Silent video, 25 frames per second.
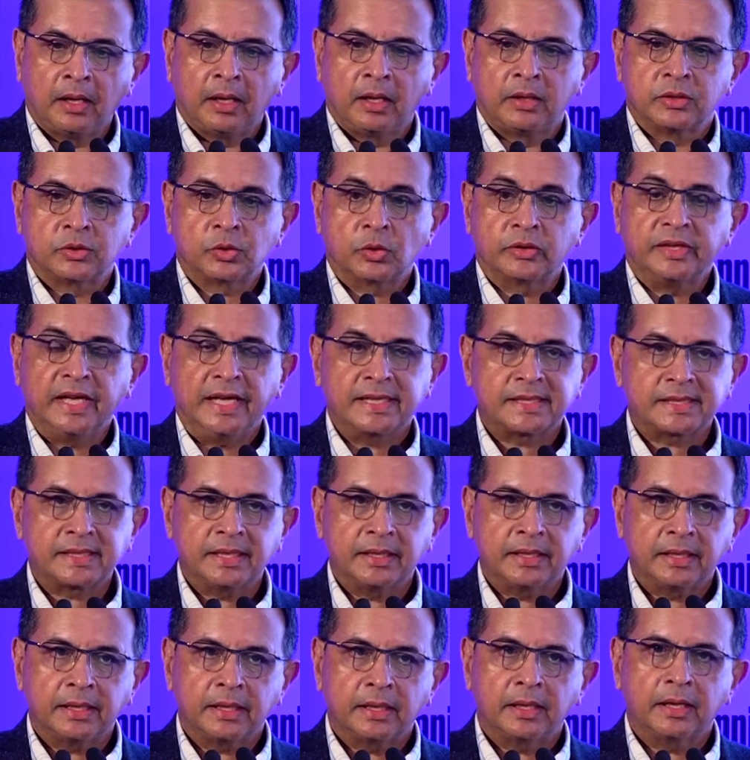So that's
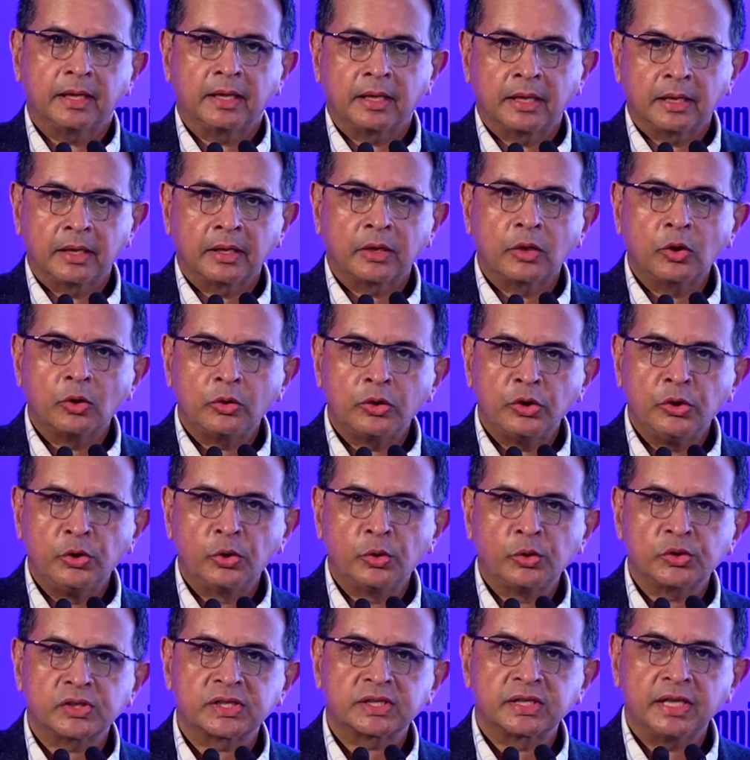a good
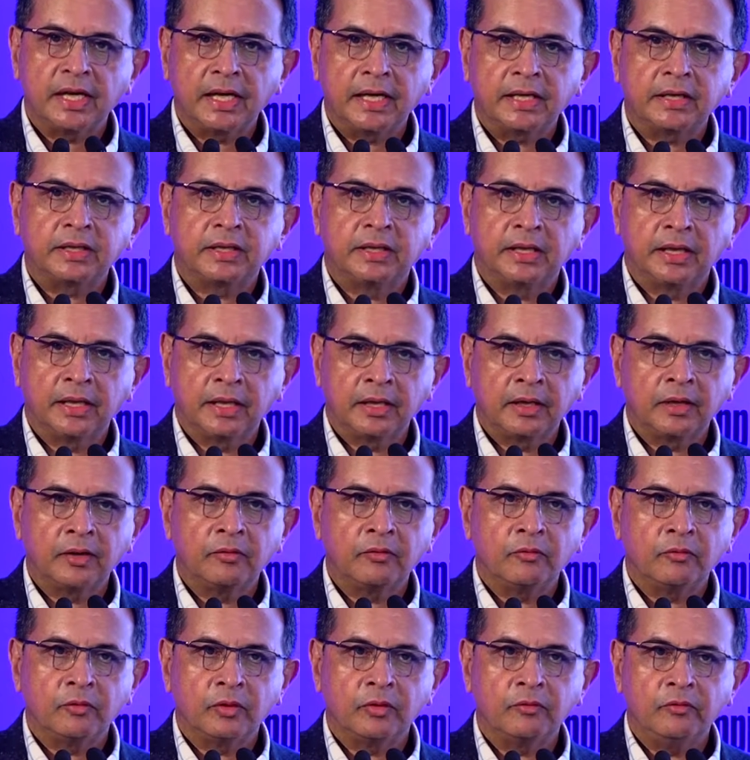news that
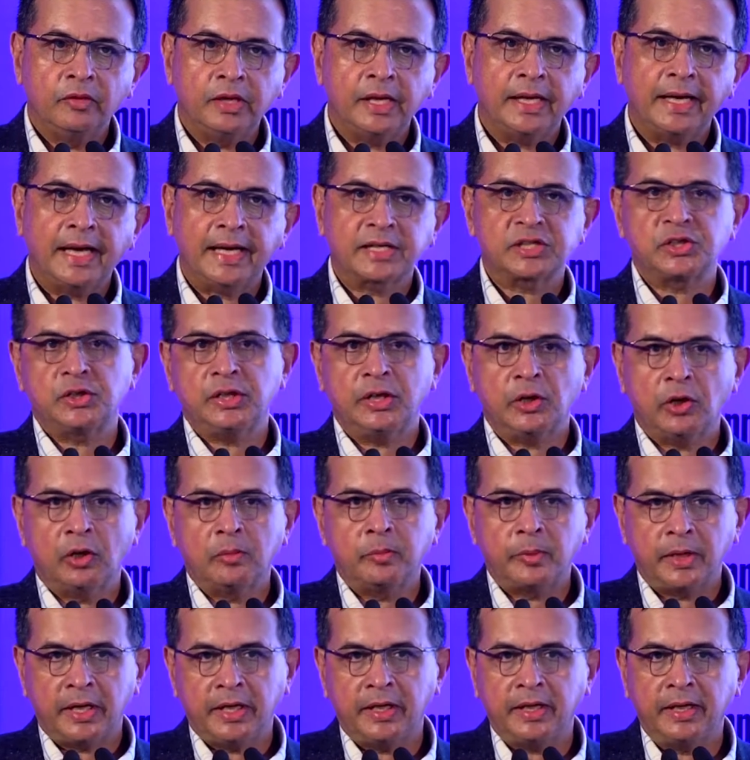we are actually
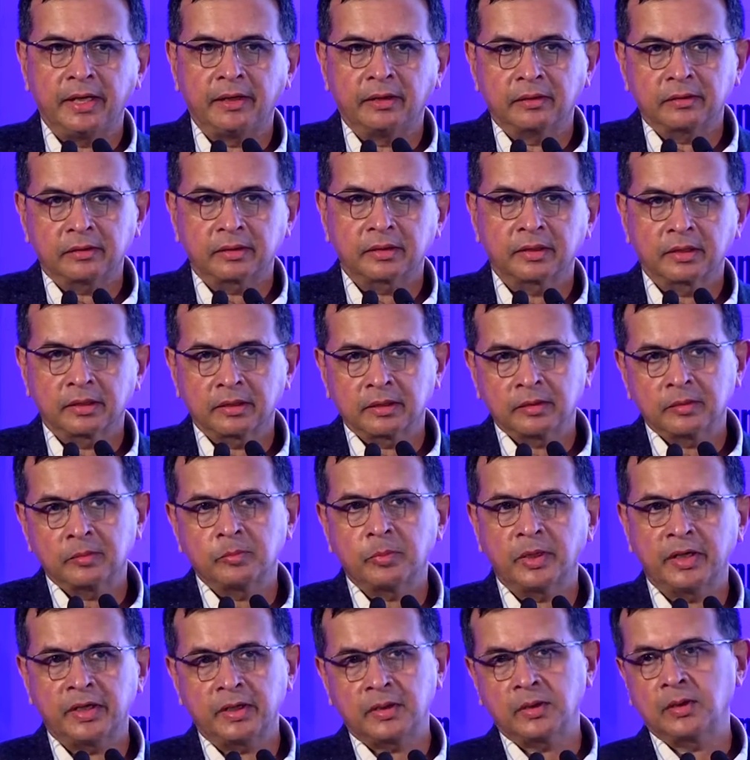operating,
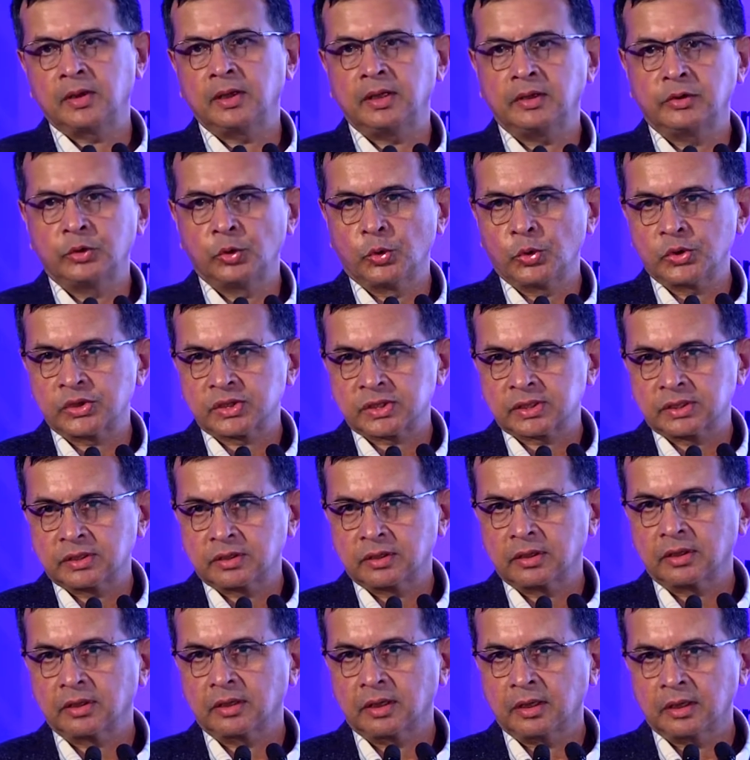particularly those
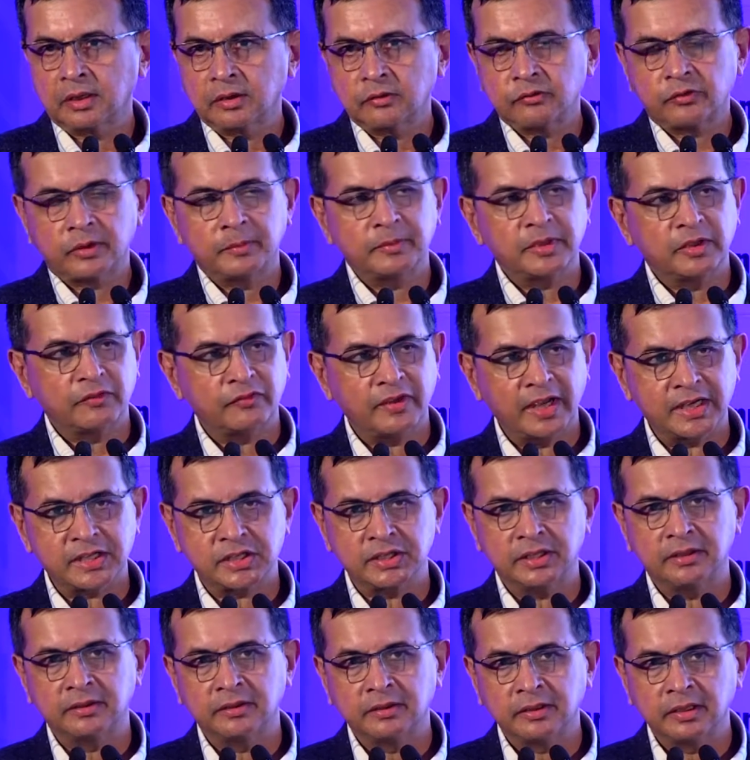from the
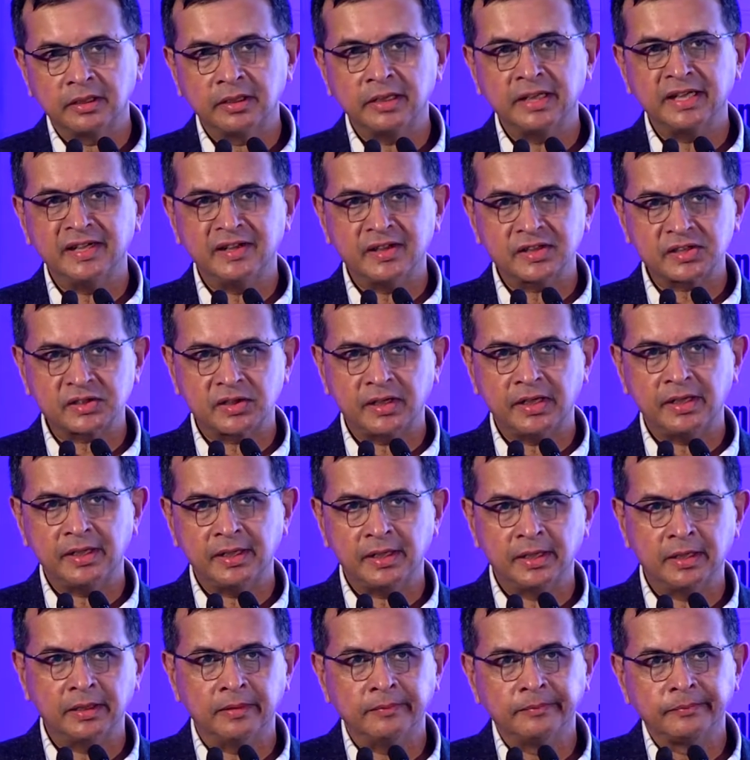fashion industry
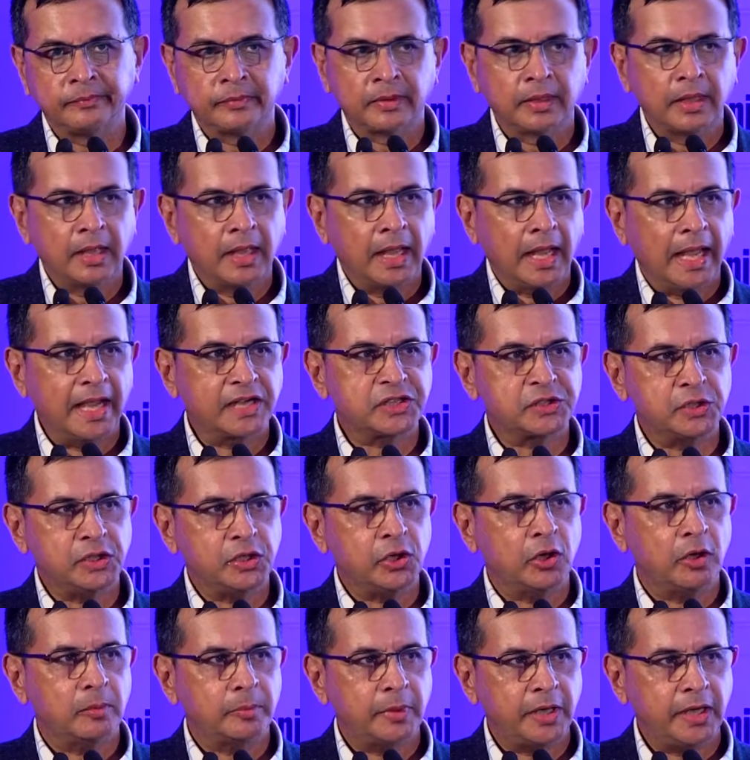here, actually
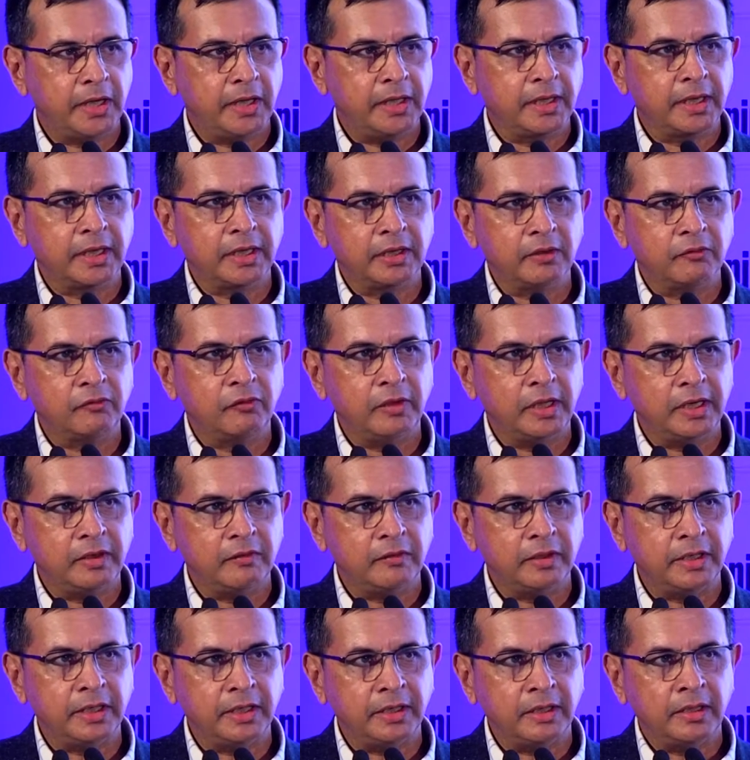operating in a very,
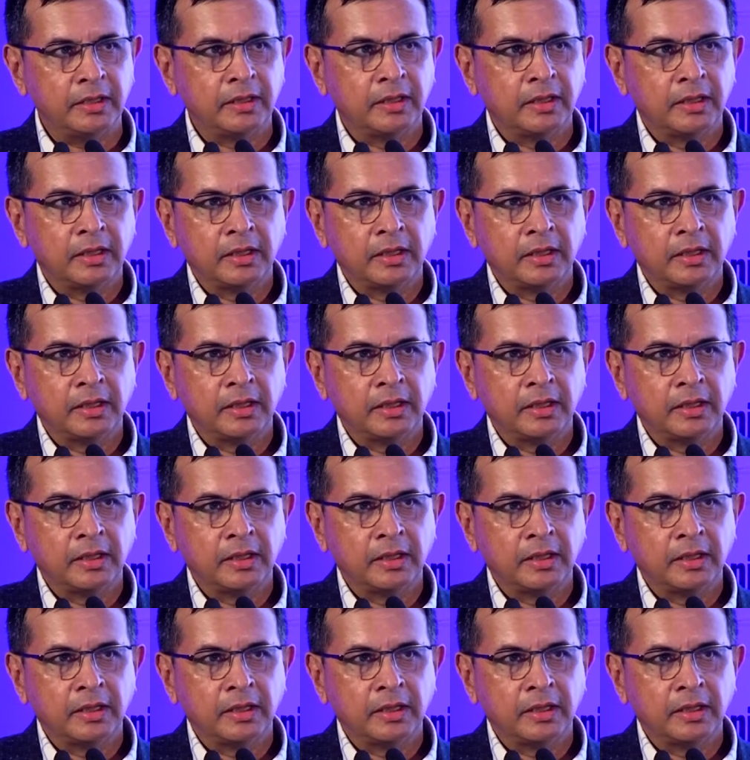very